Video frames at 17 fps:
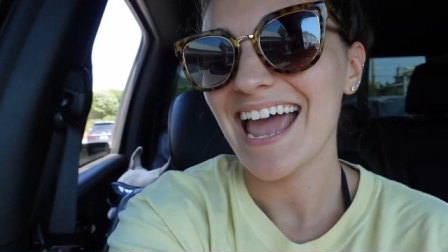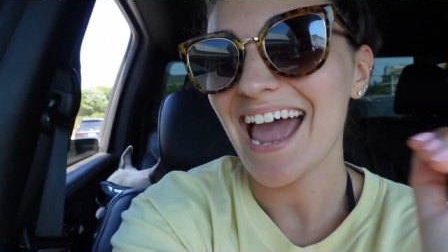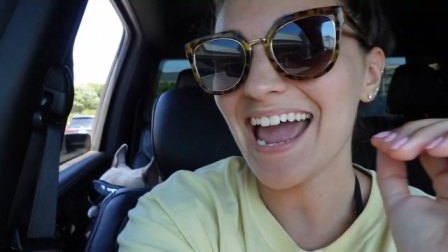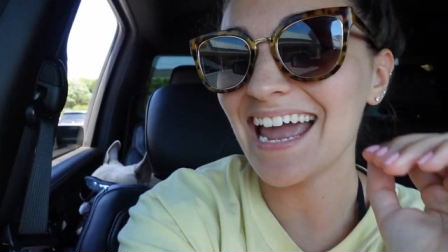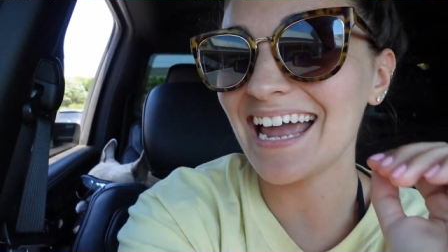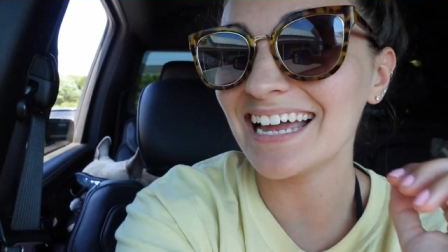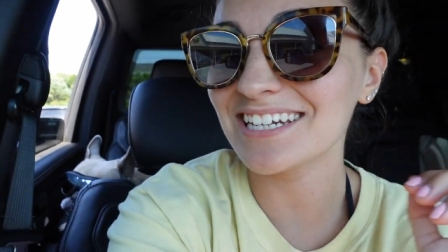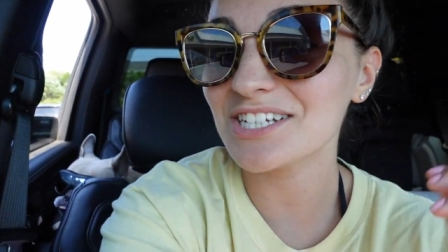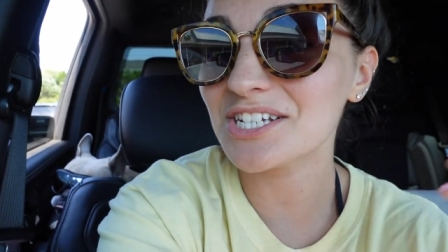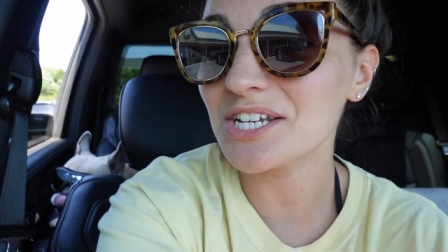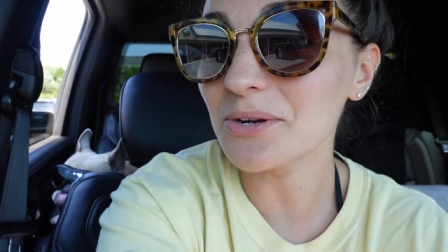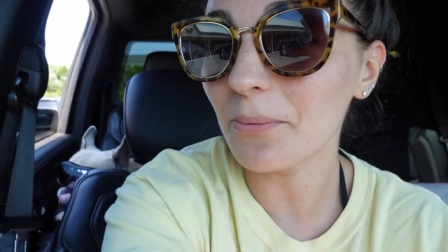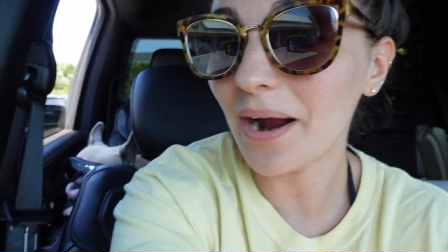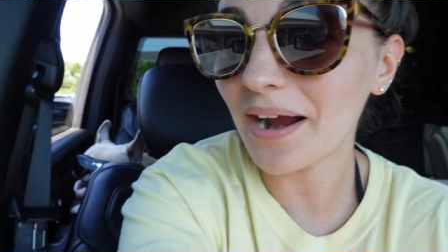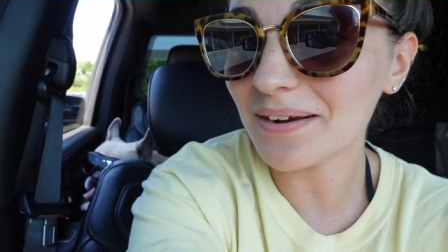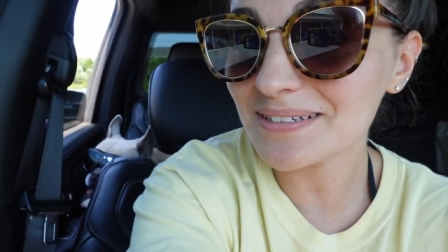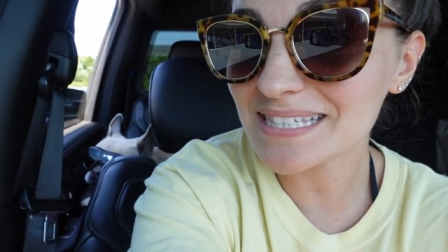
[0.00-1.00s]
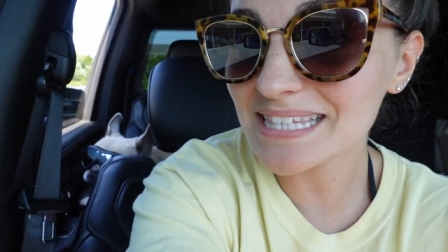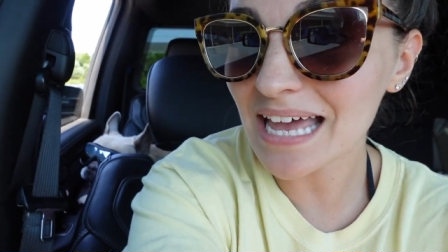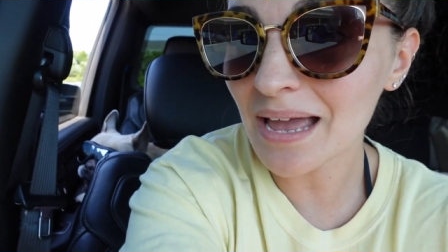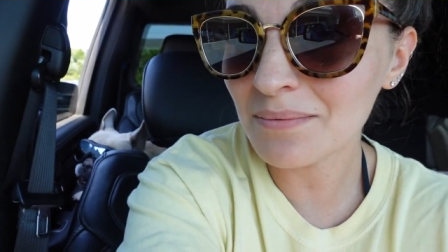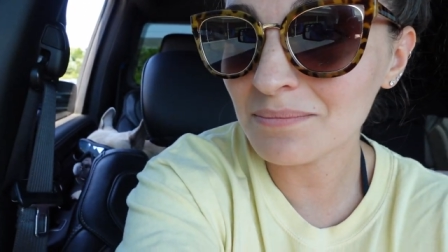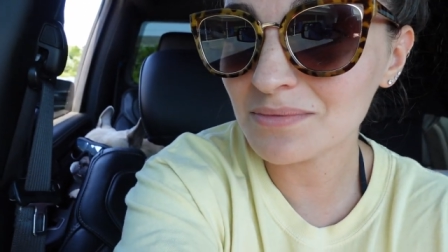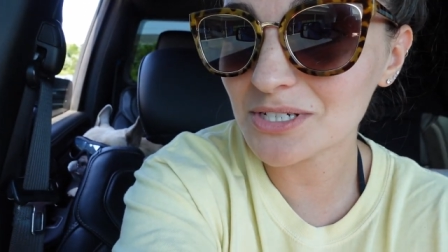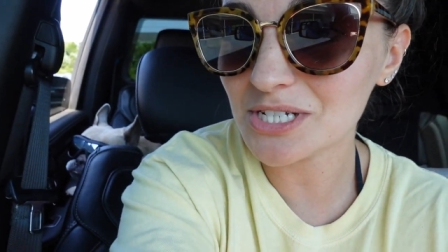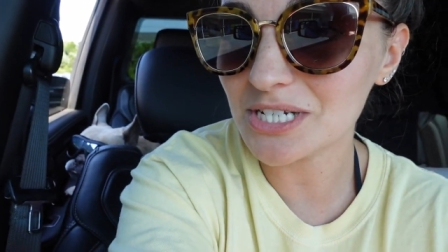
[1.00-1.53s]
and she wears
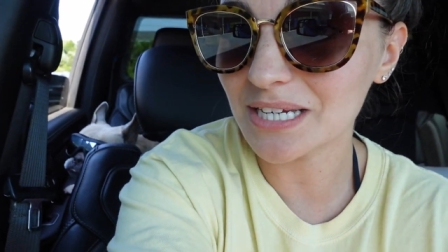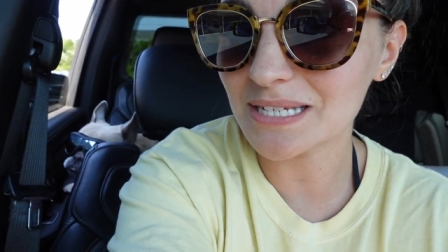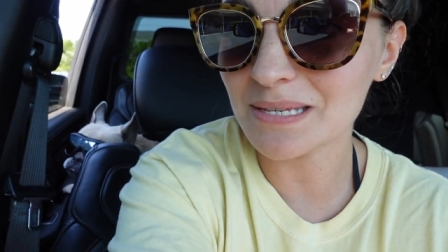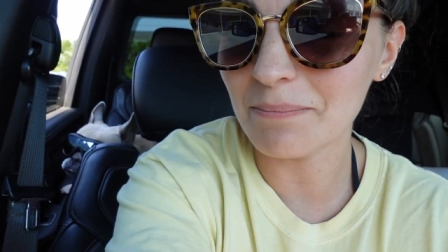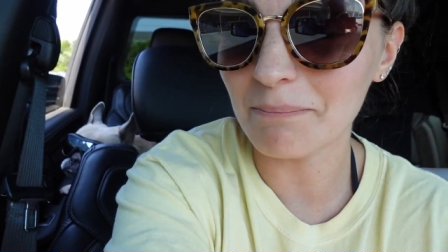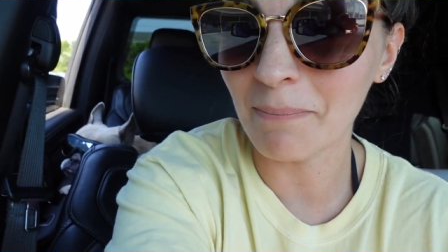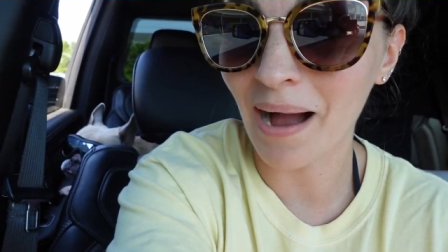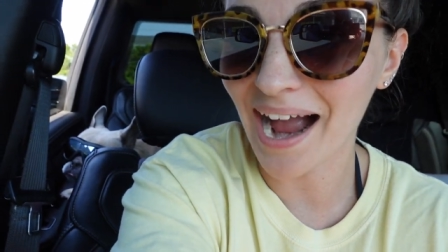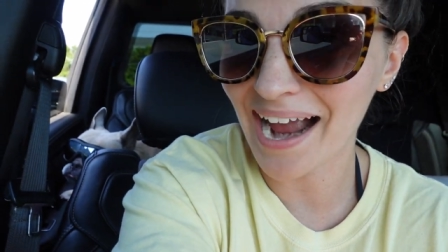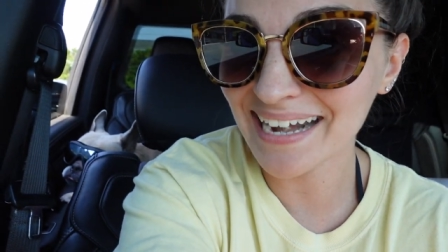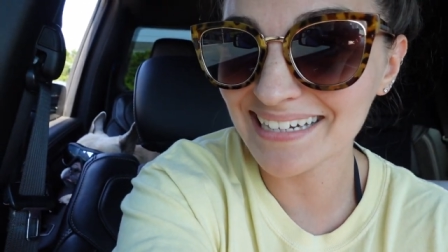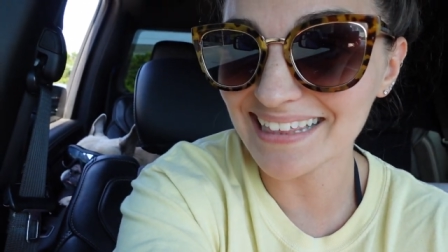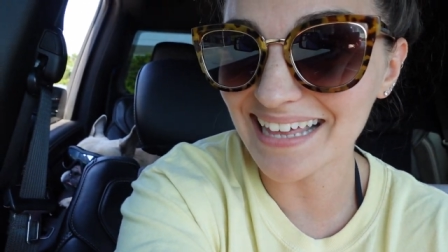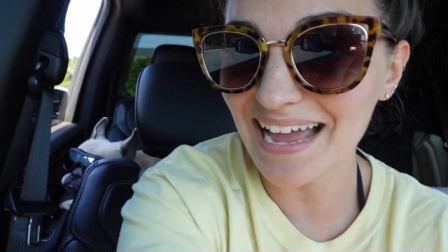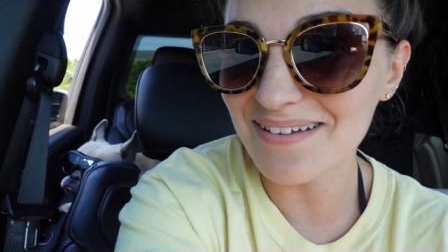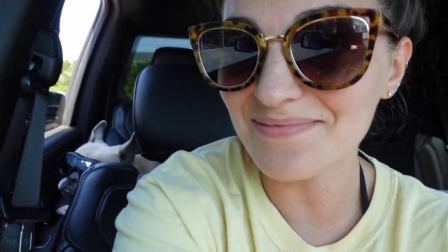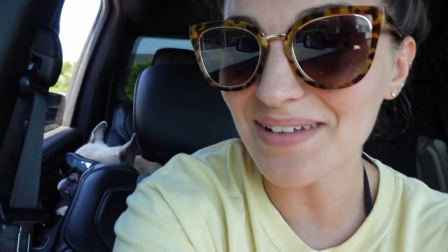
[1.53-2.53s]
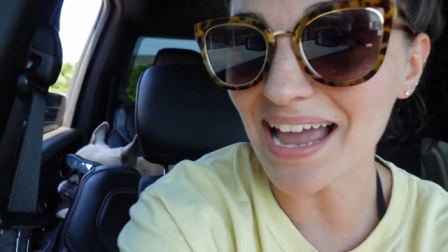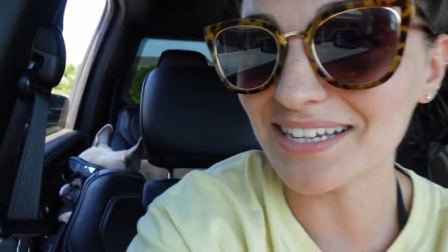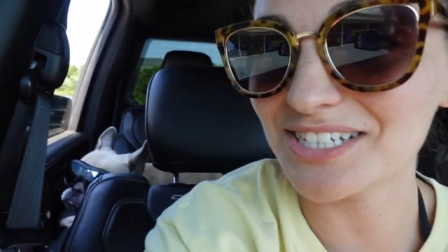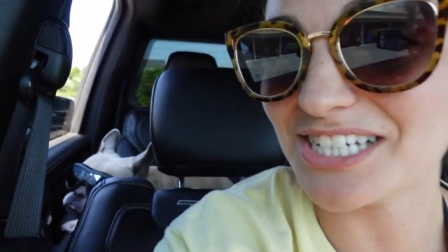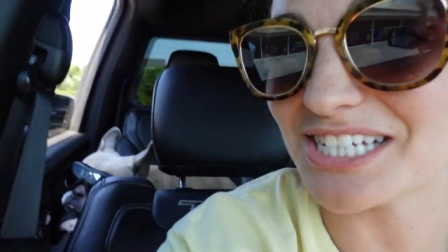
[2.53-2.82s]
them, she doesn't mind them, and